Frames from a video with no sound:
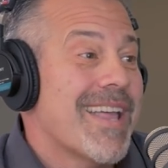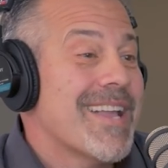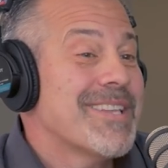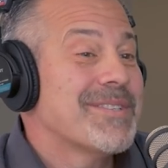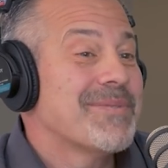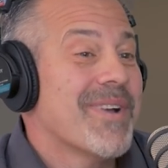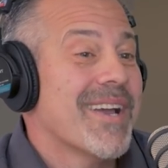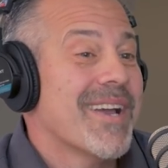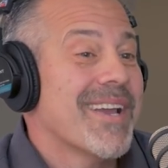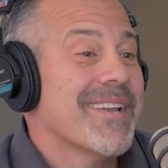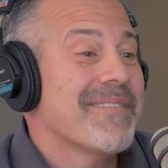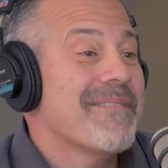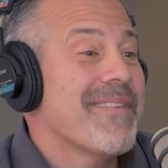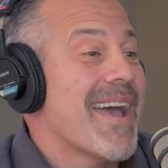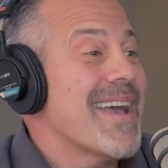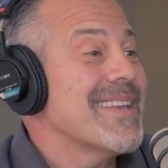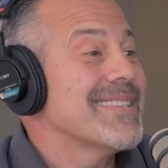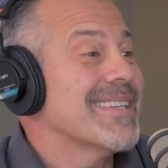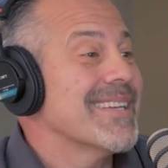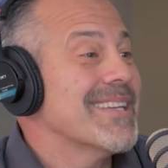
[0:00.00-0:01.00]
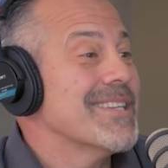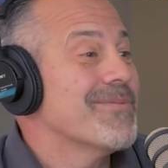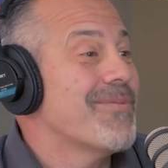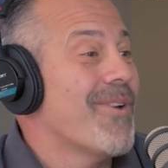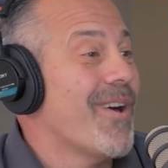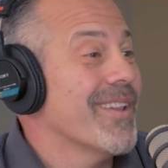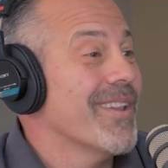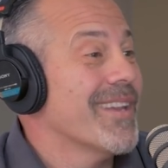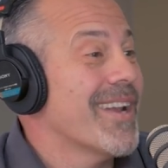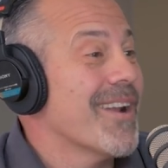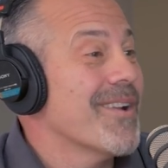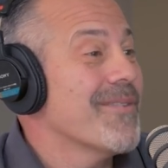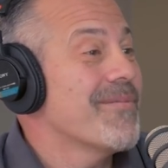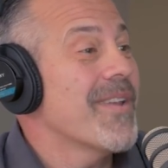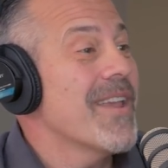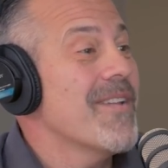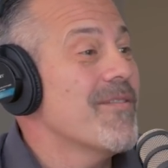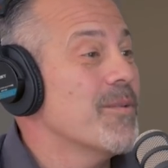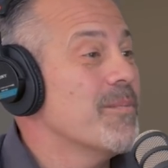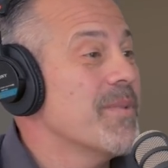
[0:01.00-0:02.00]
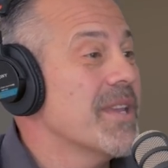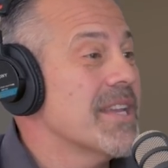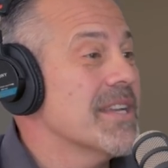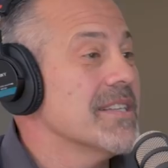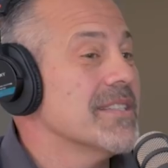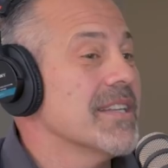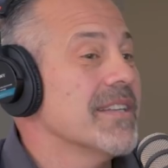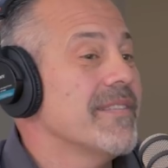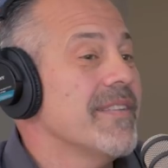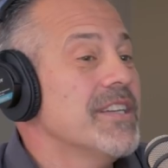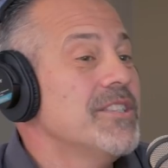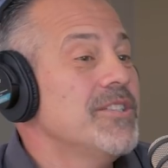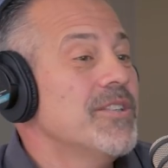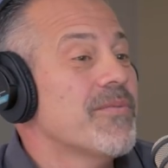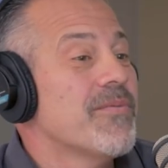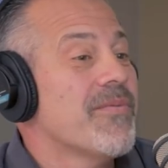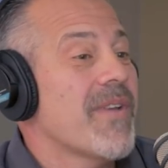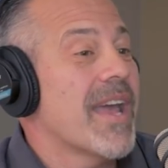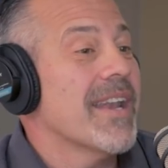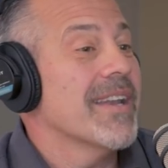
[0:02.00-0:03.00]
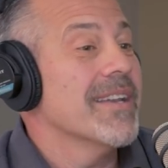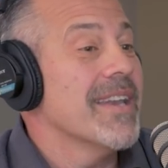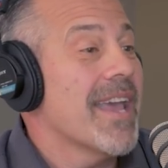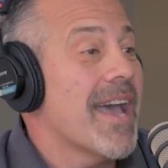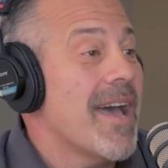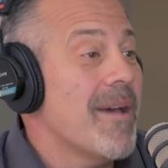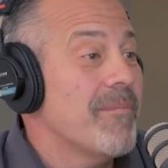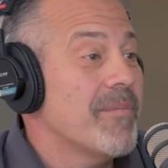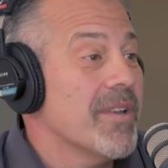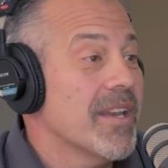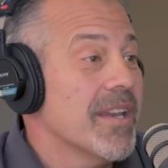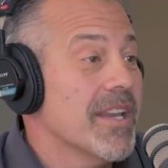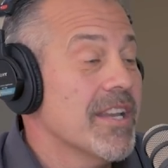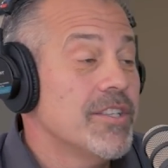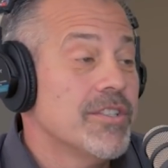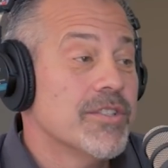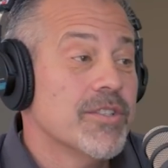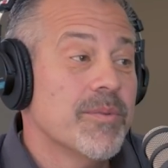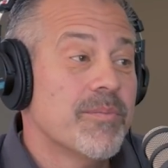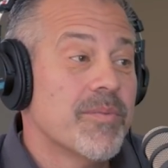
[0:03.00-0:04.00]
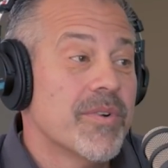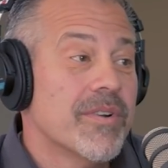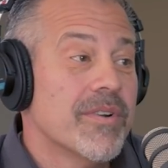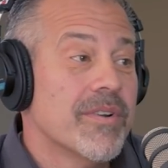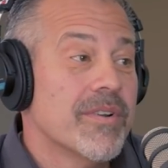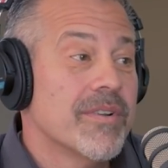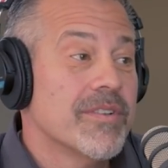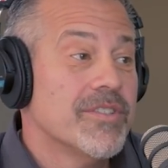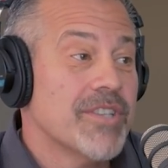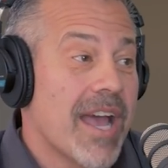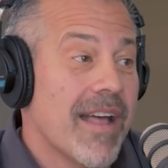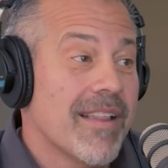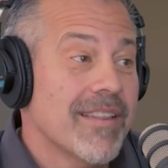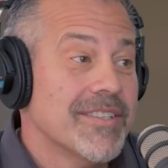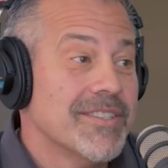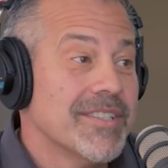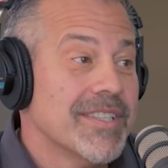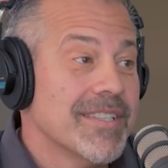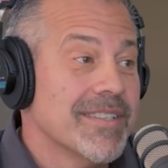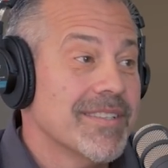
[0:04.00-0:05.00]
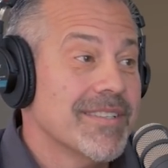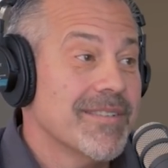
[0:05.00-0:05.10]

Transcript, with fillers: That's why fasting has fallen out of favor because unless you're fat adapted, it's super challenging